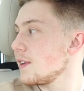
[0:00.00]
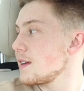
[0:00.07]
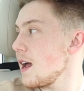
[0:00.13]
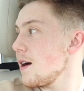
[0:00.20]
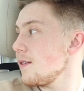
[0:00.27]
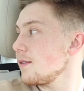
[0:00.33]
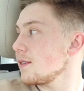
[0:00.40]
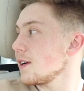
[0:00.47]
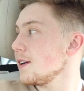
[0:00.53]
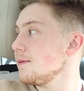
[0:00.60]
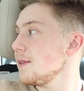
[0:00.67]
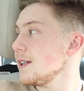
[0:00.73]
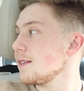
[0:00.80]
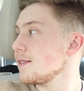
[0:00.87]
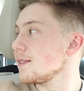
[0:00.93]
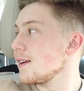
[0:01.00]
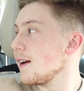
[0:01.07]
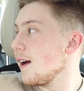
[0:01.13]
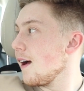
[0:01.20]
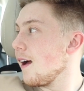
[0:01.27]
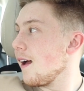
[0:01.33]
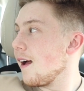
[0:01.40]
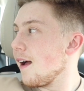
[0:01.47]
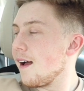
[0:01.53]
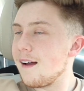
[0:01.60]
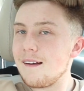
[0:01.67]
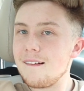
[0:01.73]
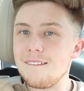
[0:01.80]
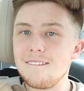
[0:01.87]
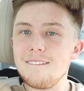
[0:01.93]
Scout, come here.
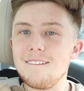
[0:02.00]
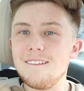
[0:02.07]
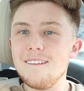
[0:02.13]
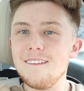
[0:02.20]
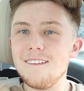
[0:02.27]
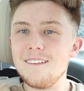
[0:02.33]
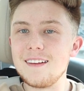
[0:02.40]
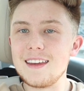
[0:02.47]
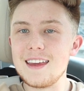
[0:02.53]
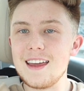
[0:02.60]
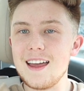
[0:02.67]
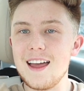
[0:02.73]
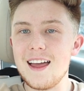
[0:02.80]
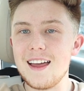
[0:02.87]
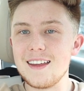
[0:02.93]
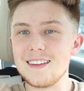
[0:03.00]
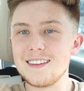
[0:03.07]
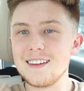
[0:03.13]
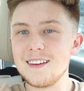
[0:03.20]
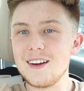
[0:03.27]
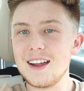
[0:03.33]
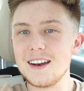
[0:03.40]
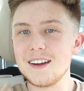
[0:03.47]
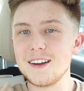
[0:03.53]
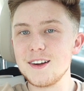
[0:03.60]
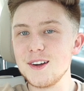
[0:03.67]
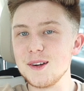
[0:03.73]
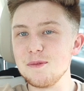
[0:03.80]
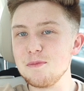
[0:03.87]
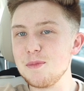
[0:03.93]
Oh, yes, what a
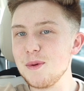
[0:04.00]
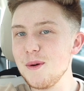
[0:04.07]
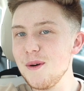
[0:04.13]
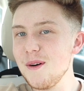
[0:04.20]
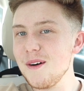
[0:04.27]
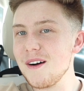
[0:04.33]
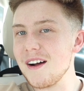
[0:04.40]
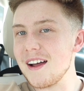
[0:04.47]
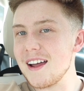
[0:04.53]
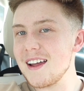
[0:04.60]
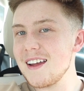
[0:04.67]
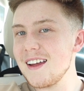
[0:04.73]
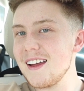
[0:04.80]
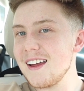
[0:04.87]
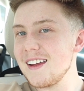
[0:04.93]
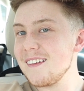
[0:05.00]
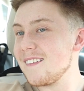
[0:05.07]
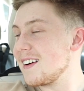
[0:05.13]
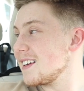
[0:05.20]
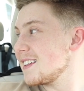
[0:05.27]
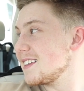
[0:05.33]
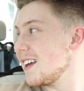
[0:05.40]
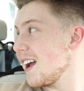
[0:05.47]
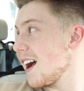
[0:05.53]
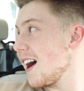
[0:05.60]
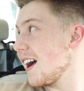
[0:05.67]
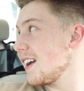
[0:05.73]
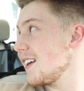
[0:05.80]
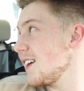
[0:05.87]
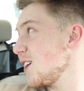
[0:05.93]
good boy. You want to say
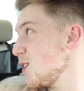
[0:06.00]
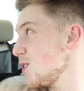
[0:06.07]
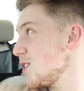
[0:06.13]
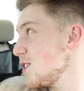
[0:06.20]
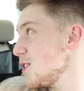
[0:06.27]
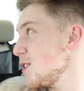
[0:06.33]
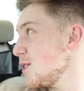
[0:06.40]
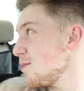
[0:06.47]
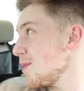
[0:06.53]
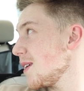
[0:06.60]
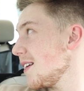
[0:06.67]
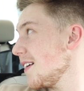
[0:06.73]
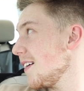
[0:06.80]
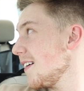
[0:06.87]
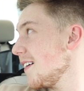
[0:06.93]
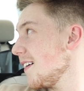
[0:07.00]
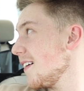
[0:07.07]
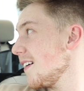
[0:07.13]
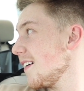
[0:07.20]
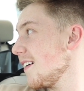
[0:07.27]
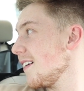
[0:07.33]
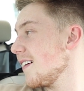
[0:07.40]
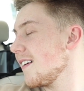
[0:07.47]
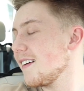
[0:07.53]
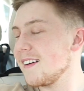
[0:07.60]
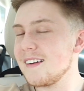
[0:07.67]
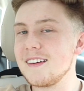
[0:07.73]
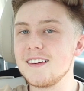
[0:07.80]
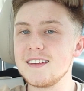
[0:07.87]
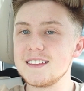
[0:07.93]
hi to YouTube?
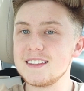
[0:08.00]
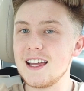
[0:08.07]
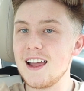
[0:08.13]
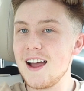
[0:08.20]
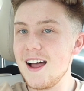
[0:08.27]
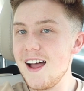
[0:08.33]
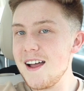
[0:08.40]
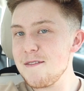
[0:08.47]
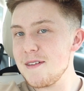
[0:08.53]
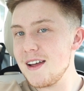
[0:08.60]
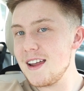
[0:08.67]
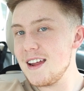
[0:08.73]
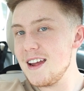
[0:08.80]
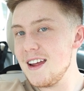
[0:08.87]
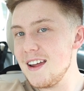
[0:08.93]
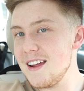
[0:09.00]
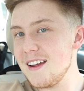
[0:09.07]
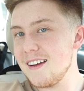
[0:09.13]
Say hi, buddy.